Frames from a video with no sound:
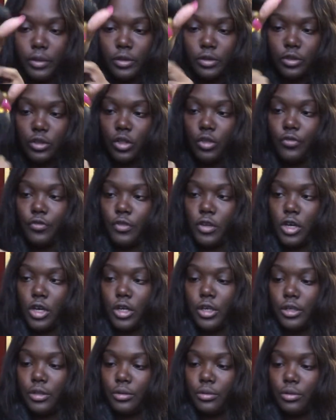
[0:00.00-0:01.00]
So
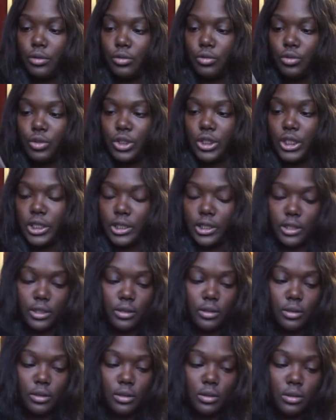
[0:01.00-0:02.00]
far, no
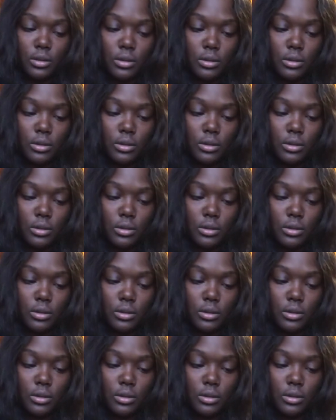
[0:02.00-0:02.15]
shedding.